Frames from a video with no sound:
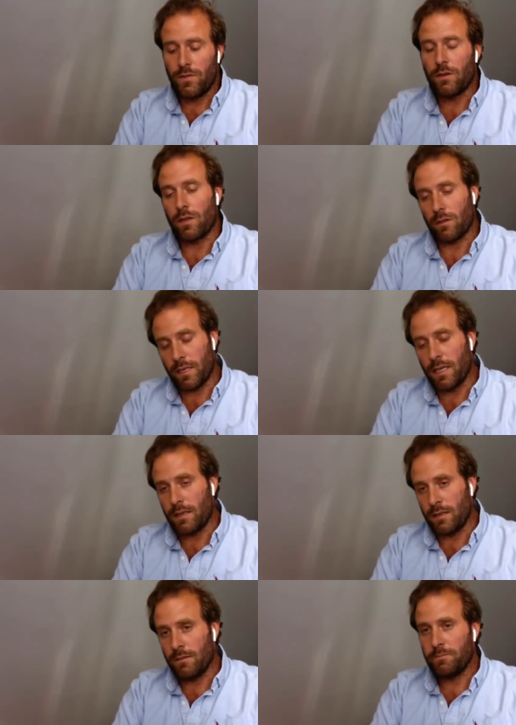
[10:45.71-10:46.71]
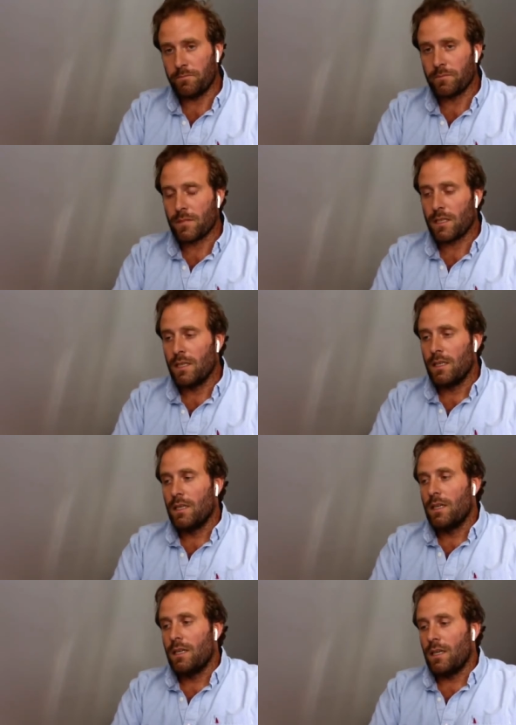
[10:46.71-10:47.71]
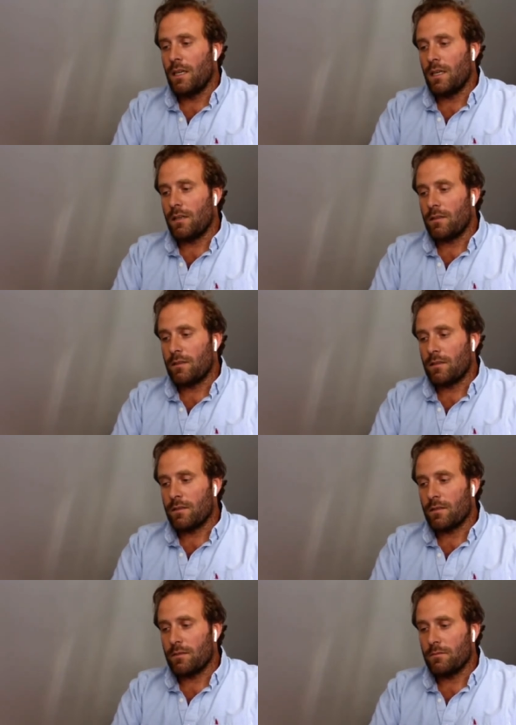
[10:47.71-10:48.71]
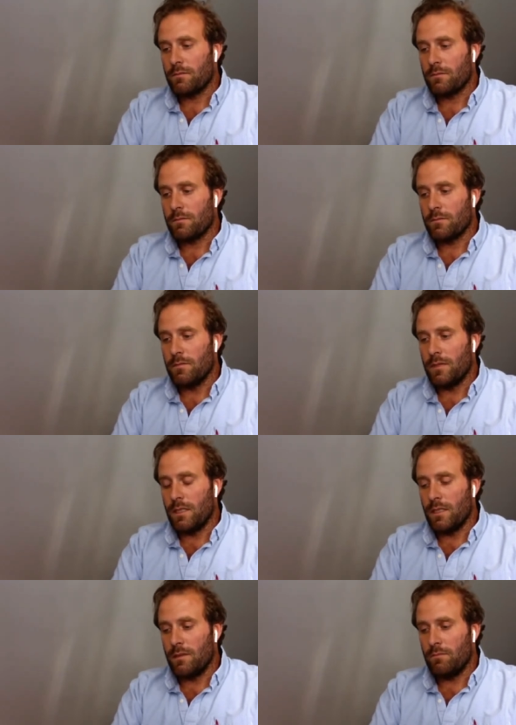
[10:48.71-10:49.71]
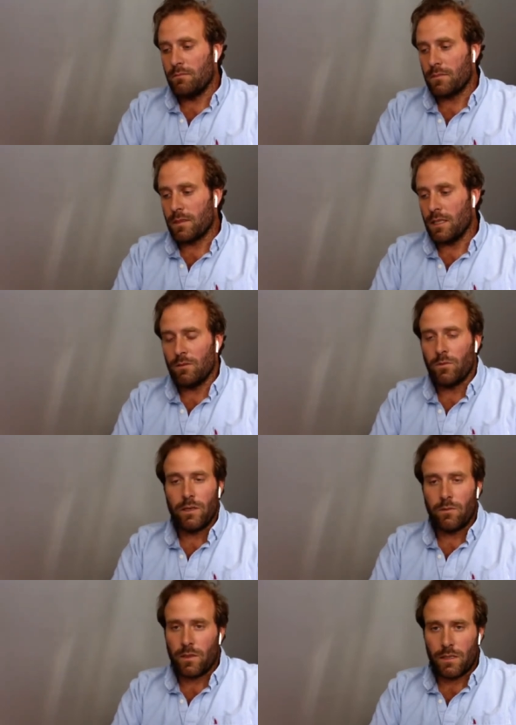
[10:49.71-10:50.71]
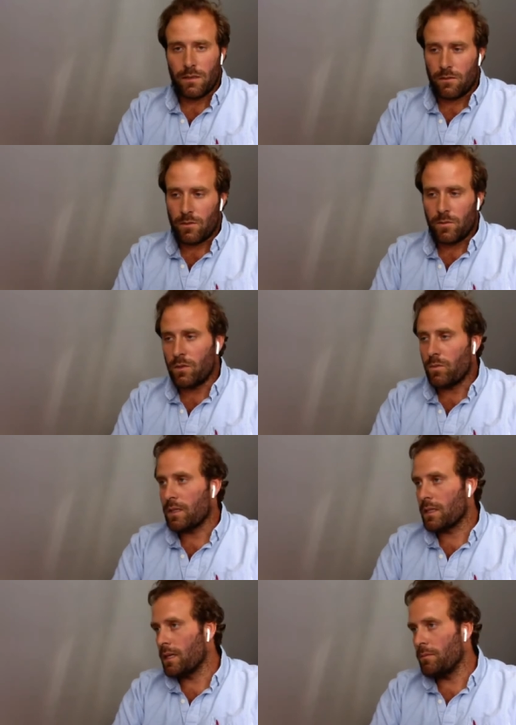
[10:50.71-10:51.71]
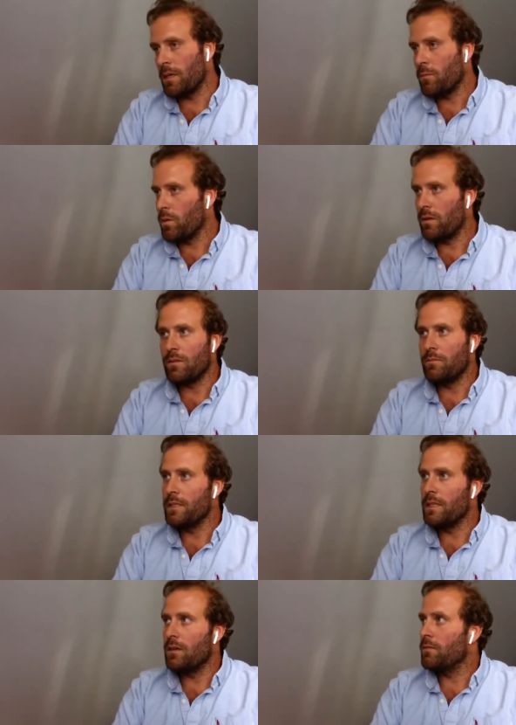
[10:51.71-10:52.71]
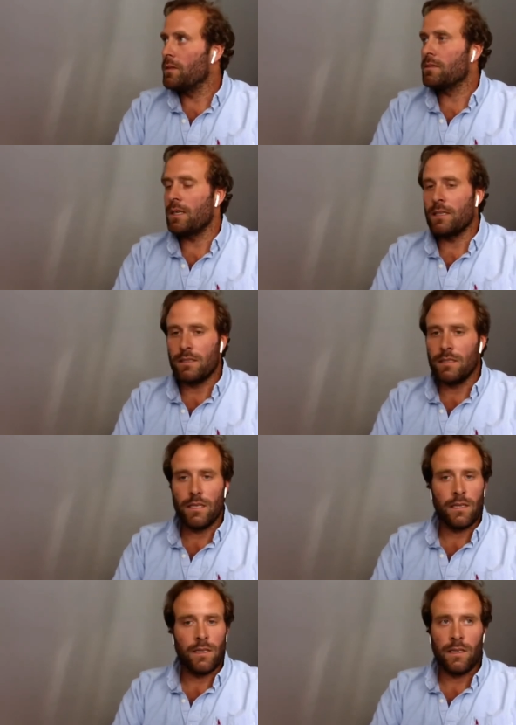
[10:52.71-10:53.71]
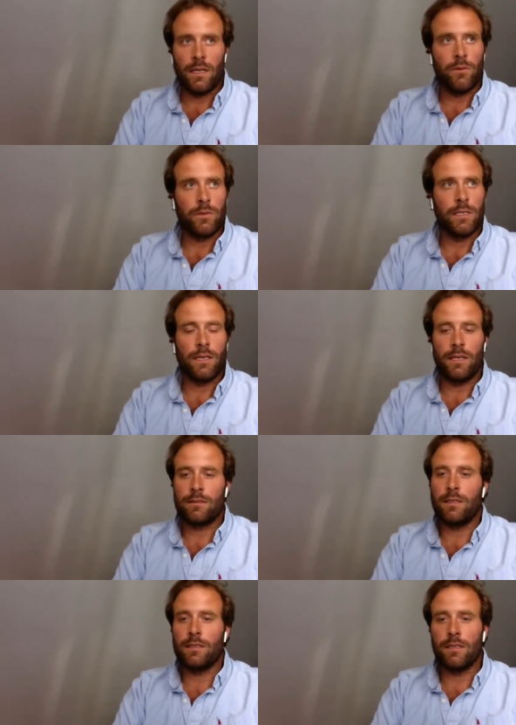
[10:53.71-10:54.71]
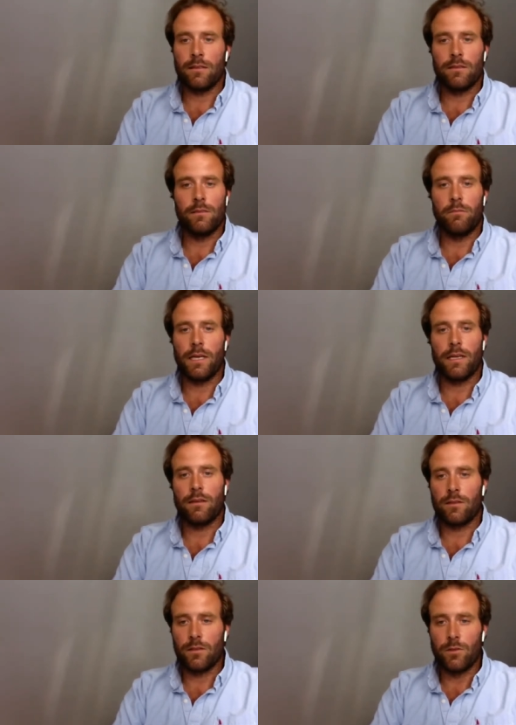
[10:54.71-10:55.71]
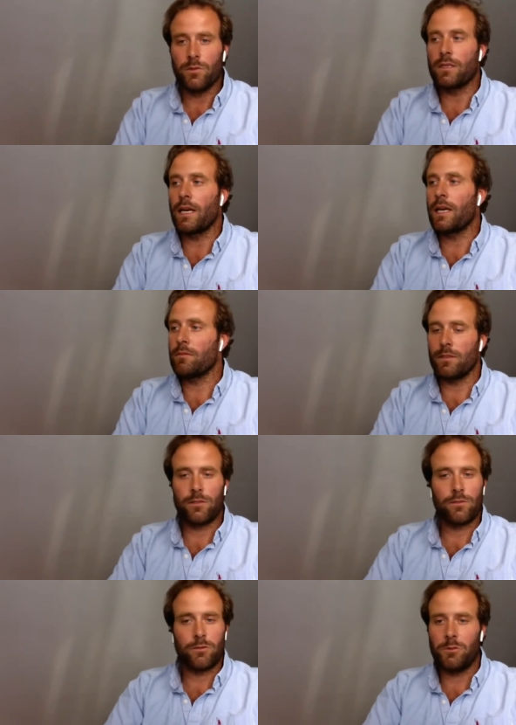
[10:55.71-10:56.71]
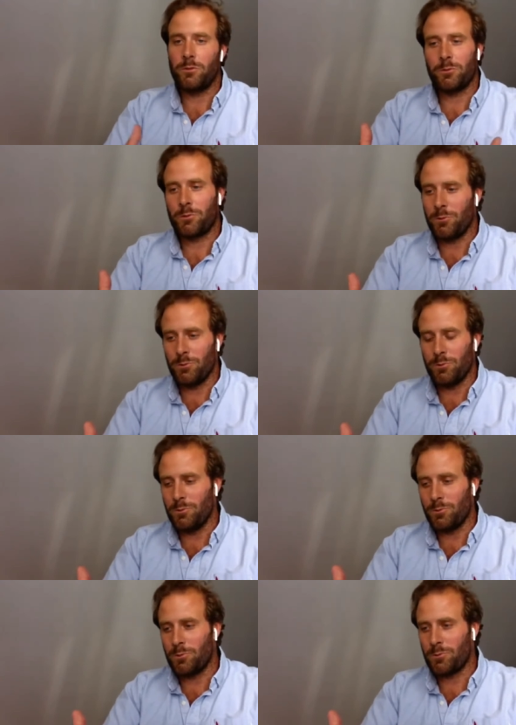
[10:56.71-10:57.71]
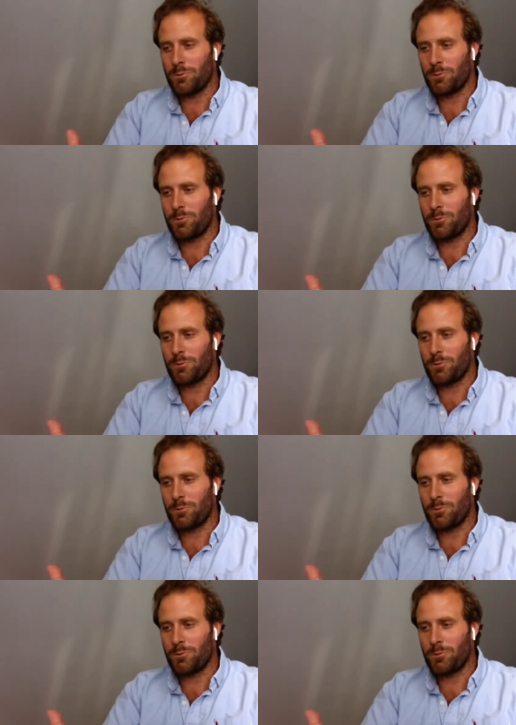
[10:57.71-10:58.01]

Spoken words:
co-founding partner, and yeah, when we came up with this this idea, and I realized that he's the man who's able to